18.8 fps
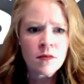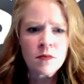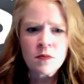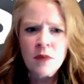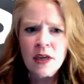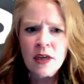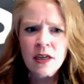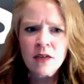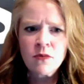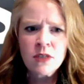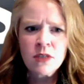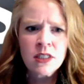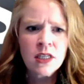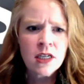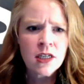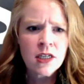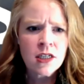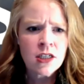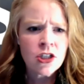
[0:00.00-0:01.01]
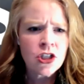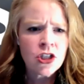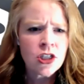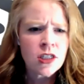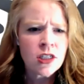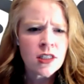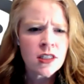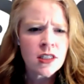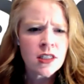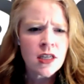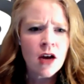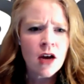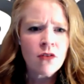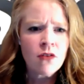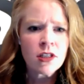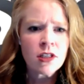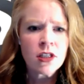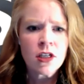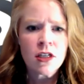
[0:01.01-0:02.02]
Megan was saying she could see how
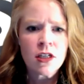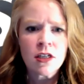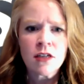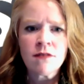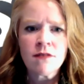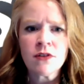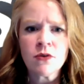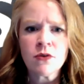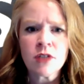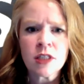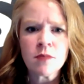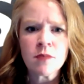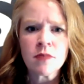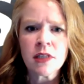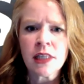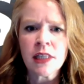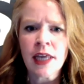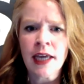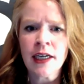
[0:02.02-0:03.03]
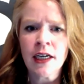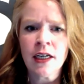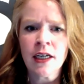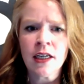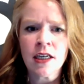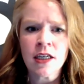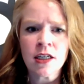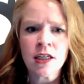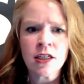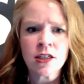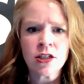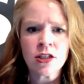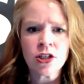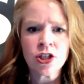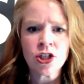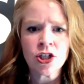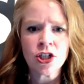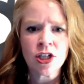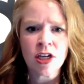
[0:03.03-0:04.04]
this could influence planning and
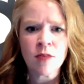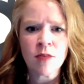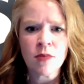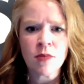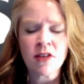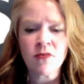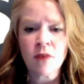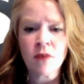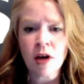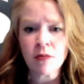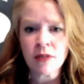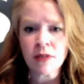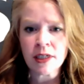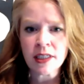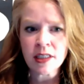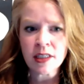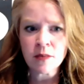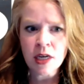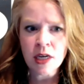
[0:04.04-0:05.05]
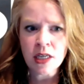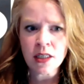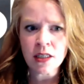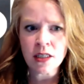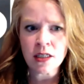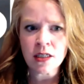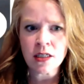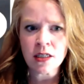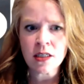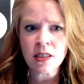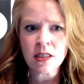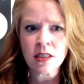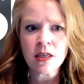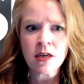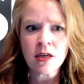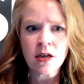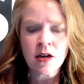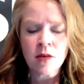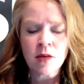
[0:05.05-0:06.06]
shaping of public spaces,
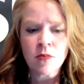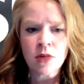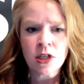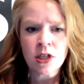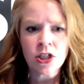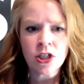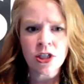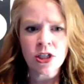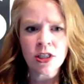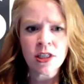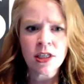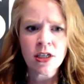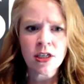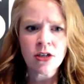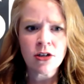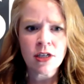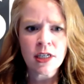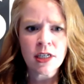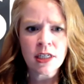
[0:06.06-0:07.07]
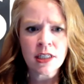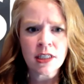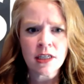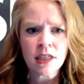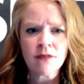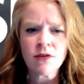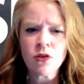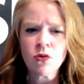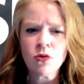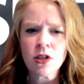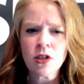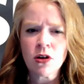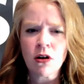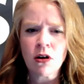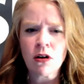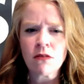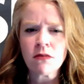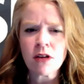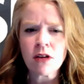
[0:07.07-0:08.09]
but she's curious if you can talk
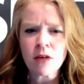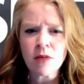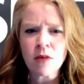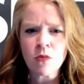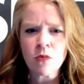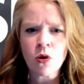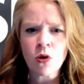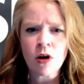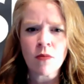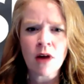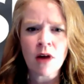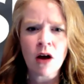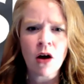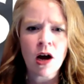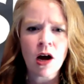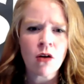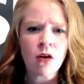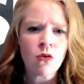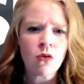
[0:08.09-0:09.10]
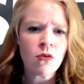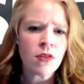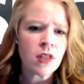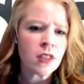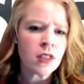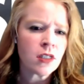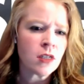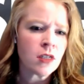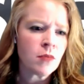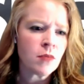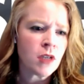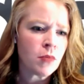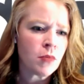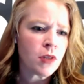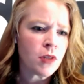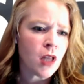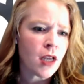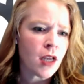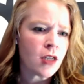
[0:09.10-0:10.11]
a little bit more about how this could be
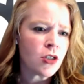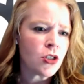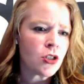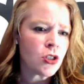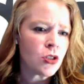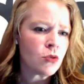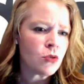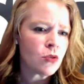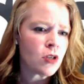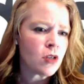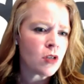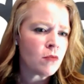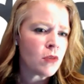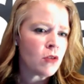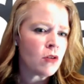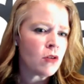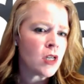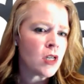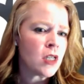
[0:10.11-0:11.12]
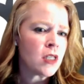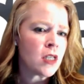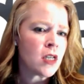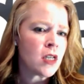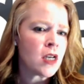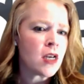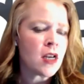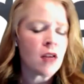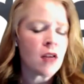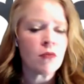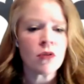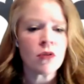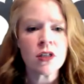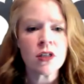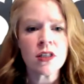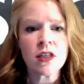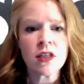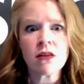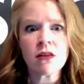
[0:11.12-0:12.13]
applied to communities and
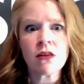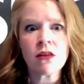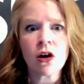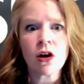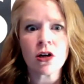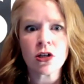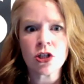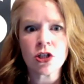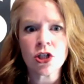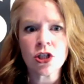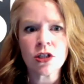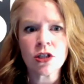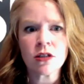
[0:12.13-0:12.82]
neighborhoods at large.